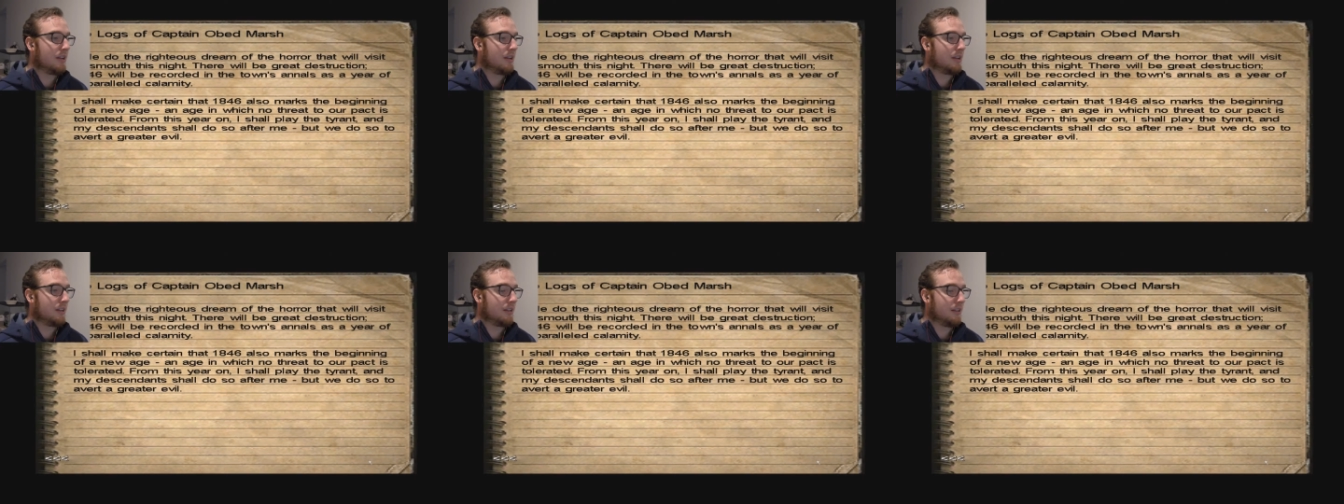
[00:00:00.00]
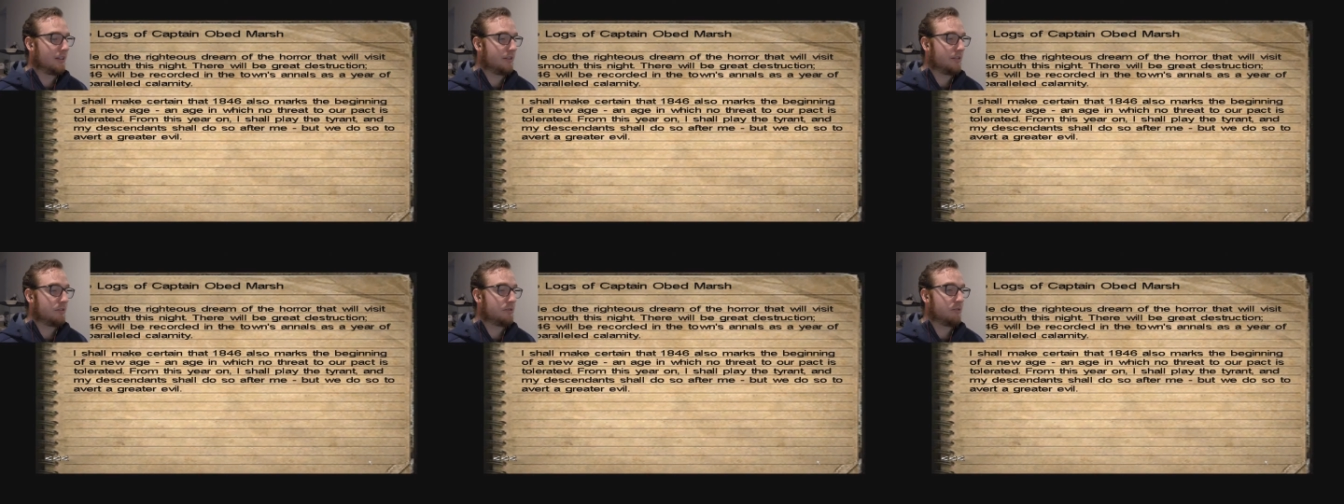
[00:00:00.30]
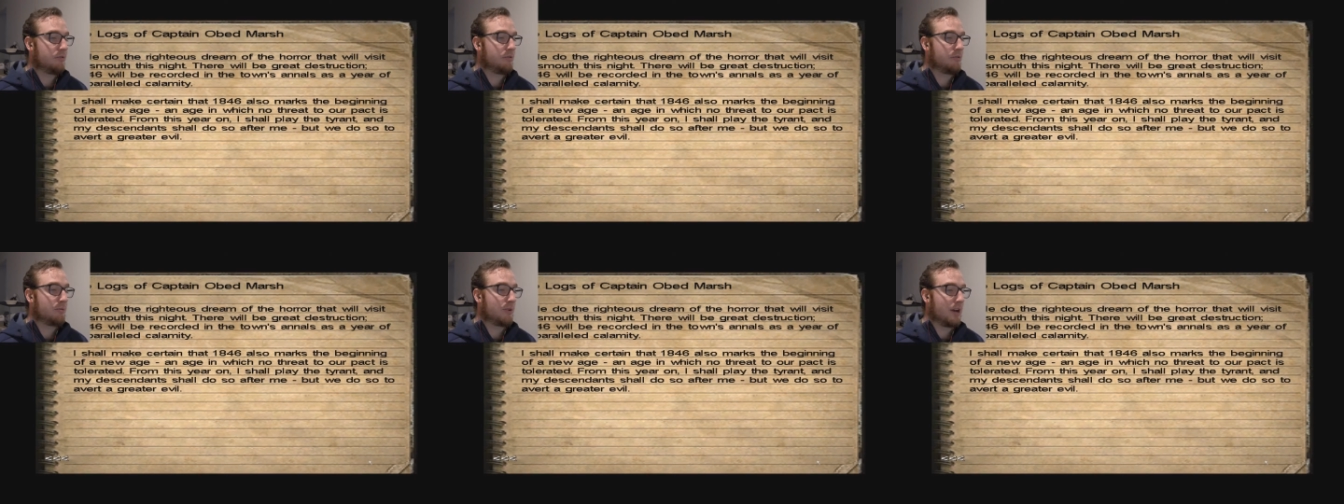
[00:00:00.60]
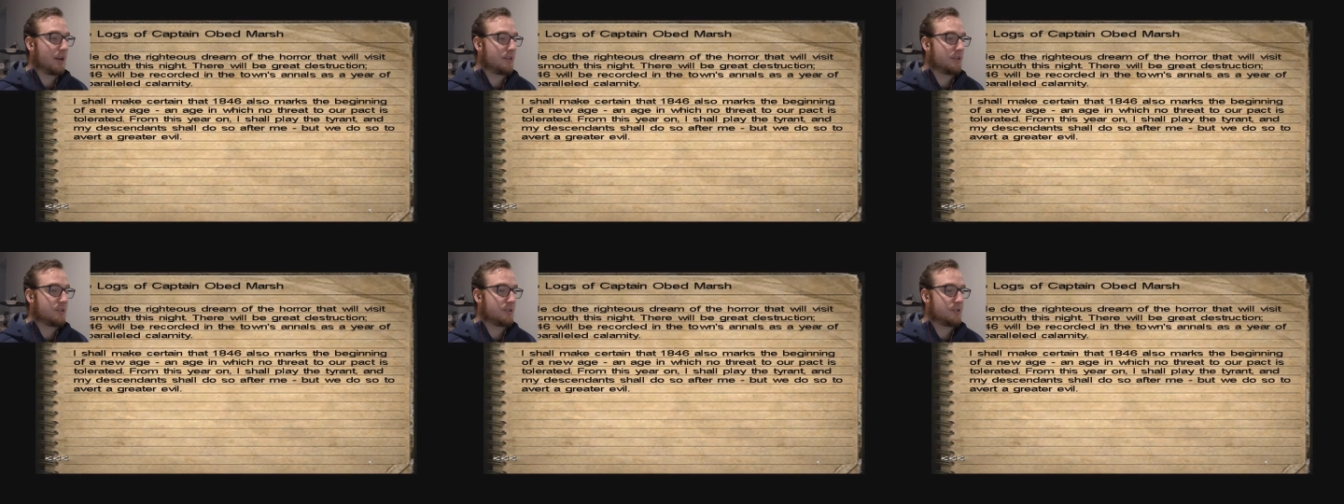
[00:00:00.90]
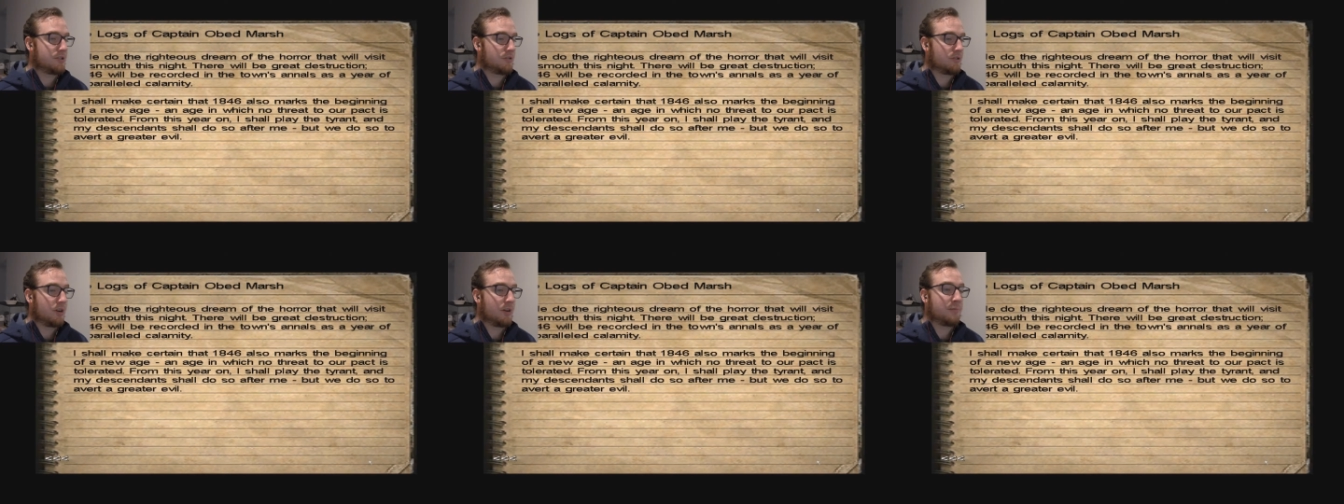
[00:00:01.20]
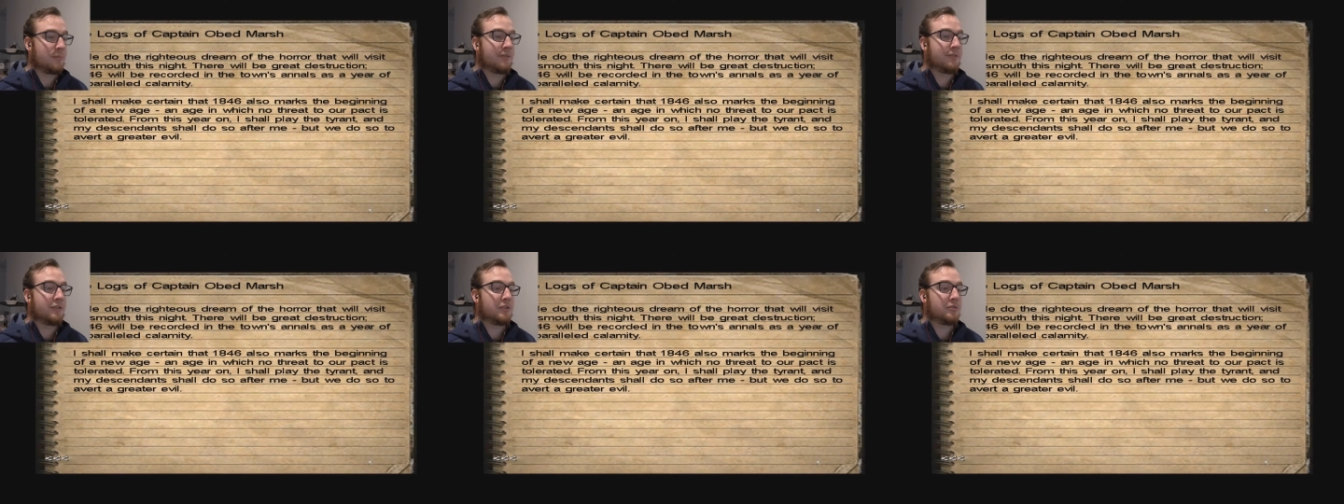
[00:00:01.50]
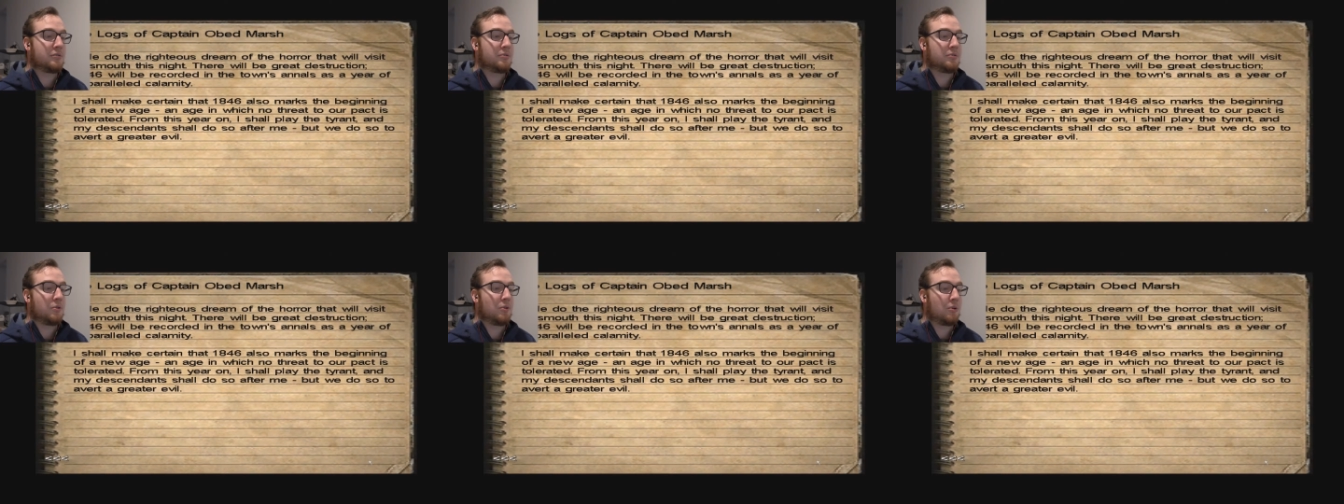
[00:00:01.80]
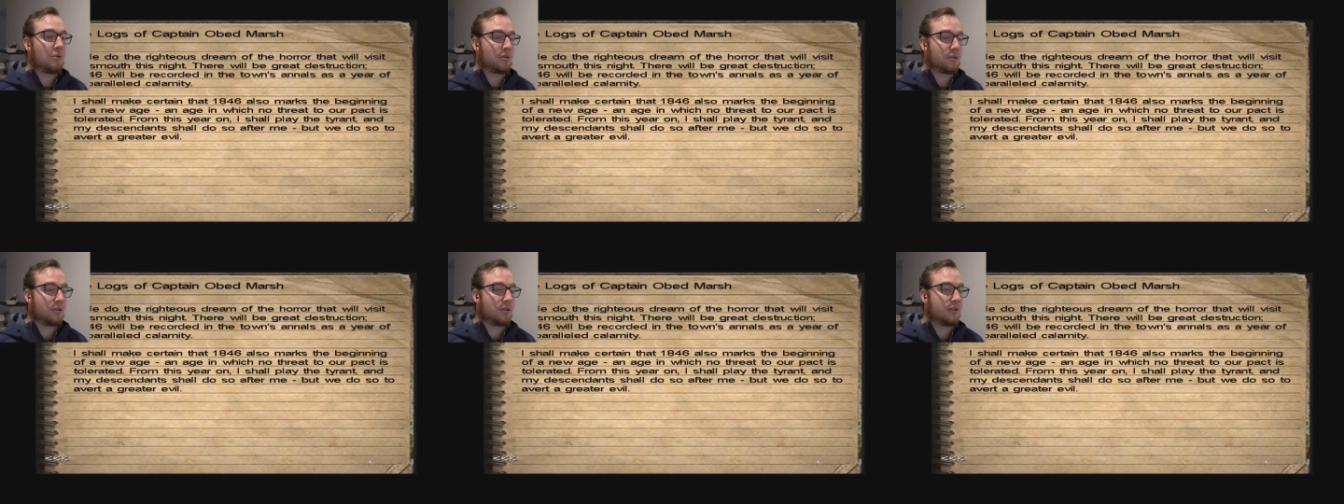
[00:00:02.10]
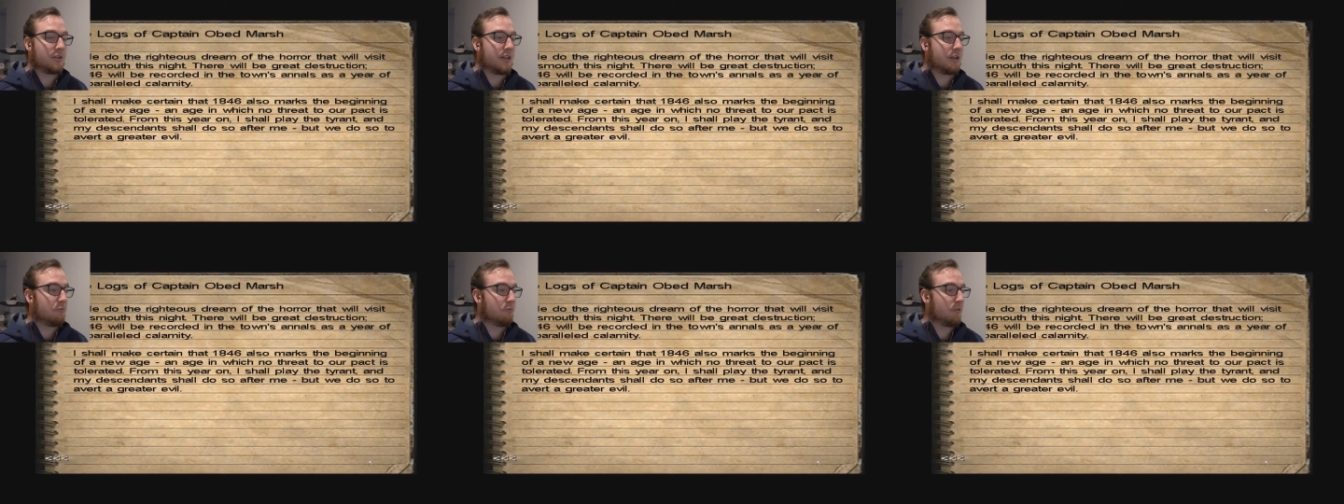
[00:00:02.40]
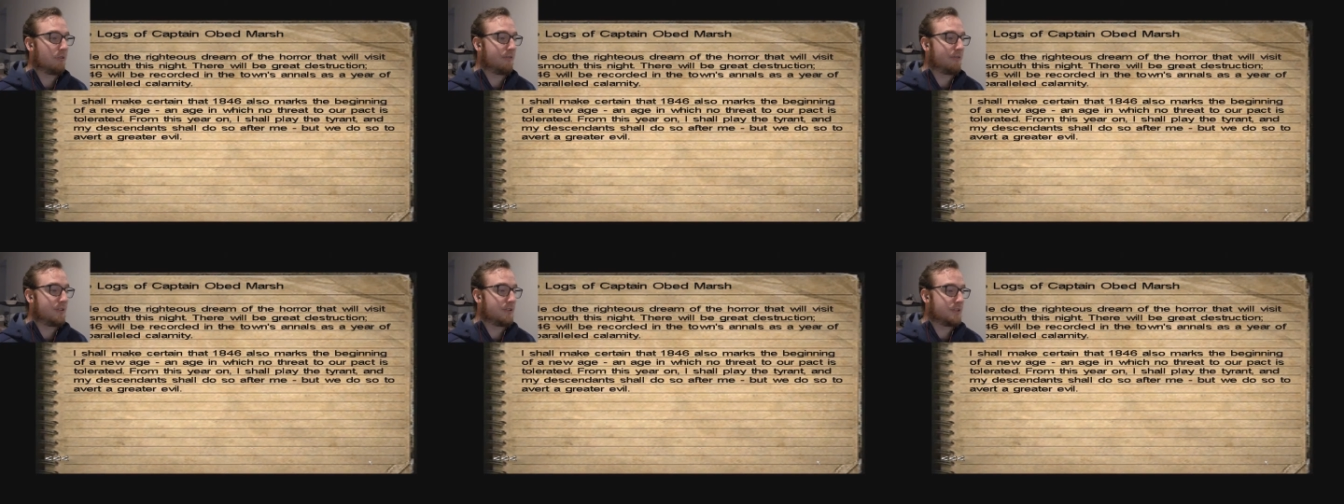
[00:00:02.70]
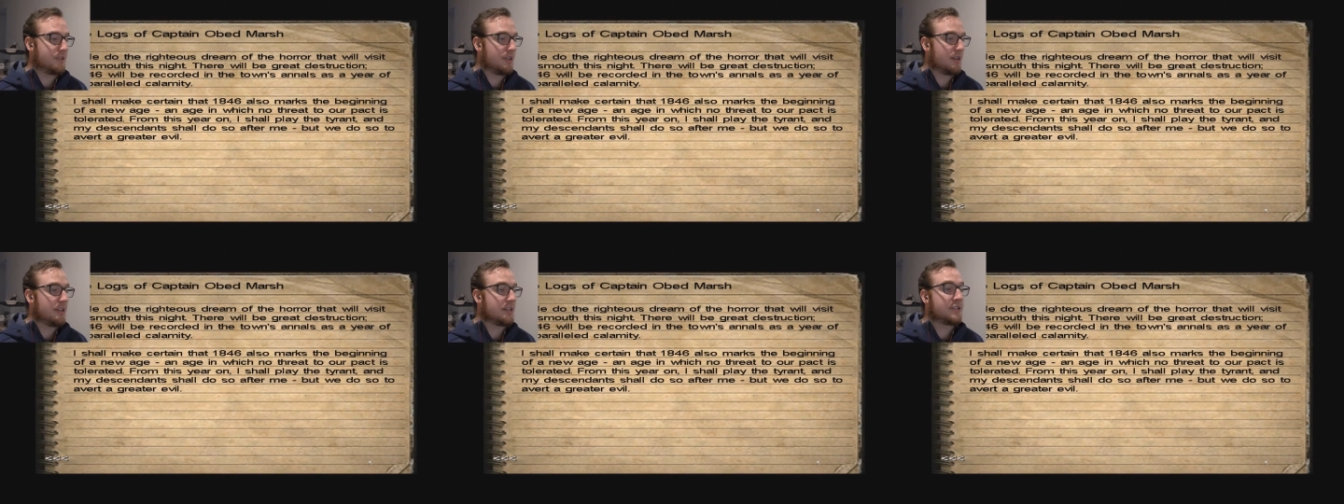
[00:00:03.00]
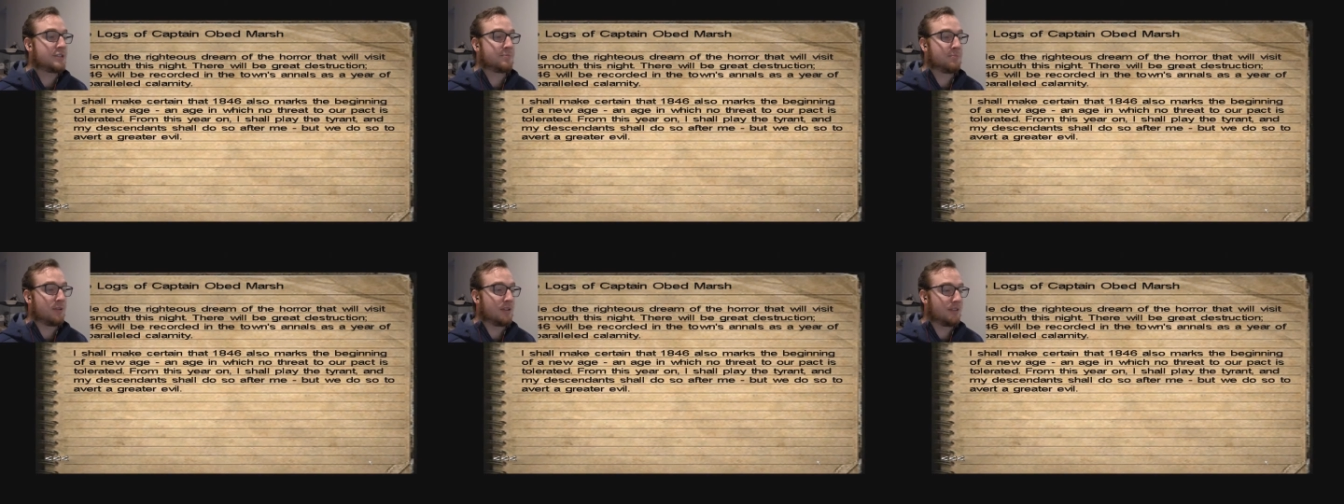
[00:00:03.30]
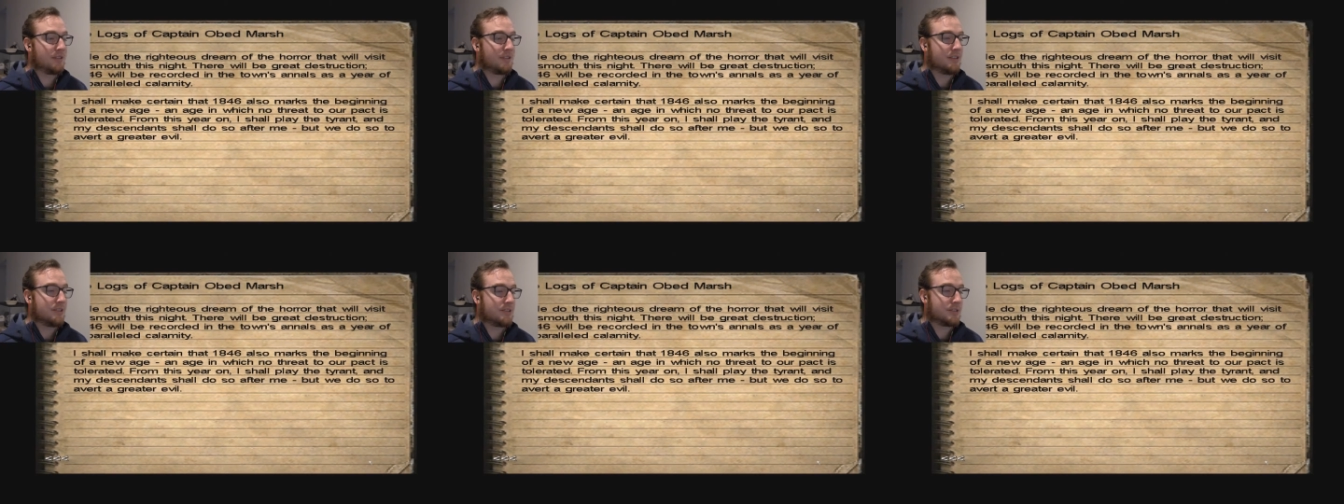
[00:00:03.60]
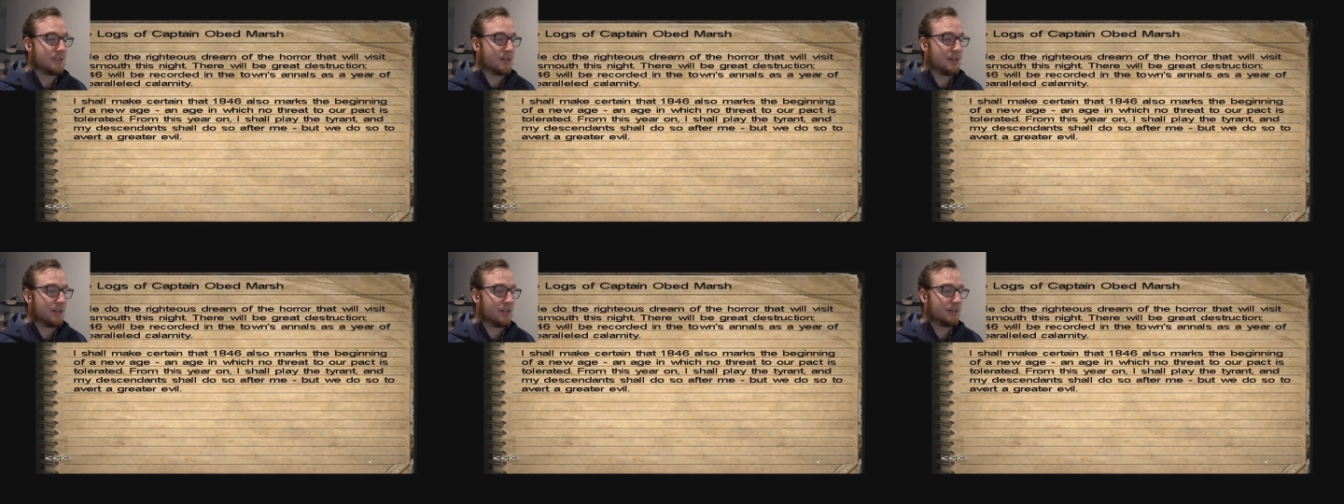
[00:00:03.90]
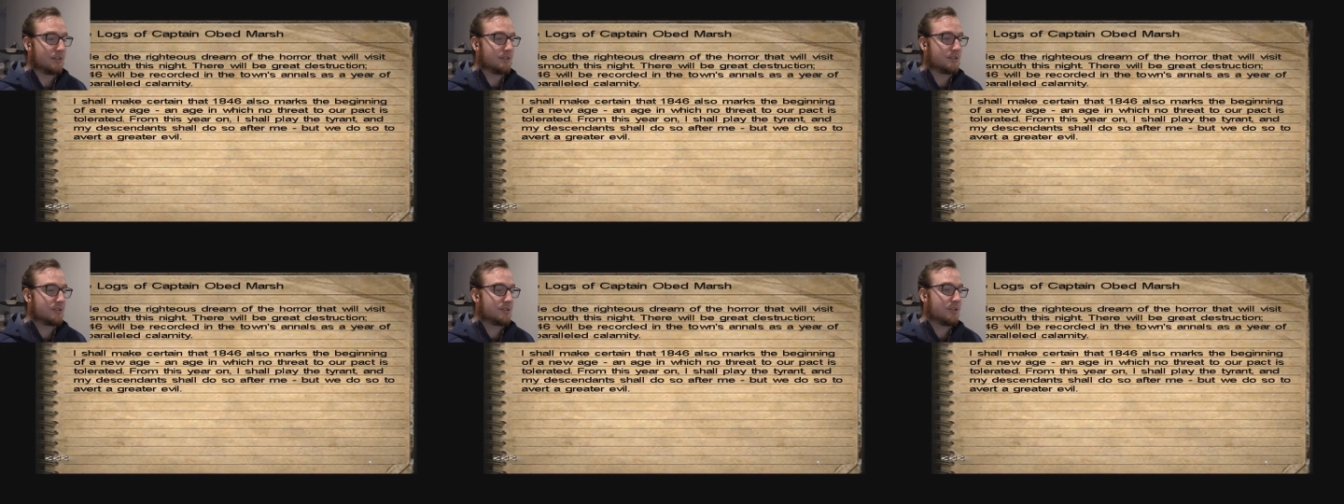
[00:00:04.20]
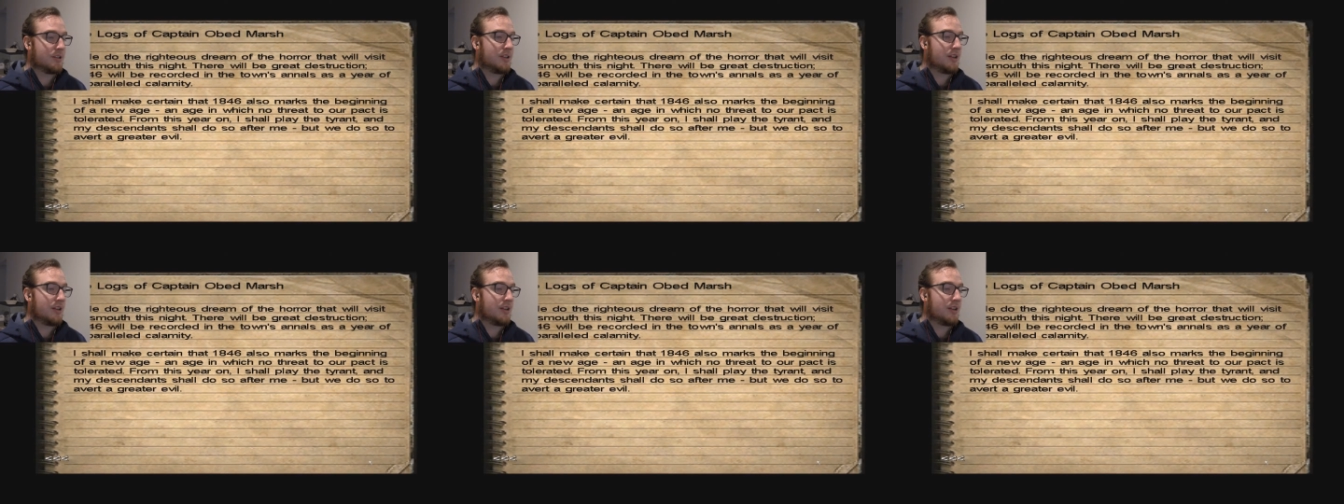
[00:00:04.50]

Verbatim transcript: Little do the righteous dream of the horror that will visit Innsmouth this night.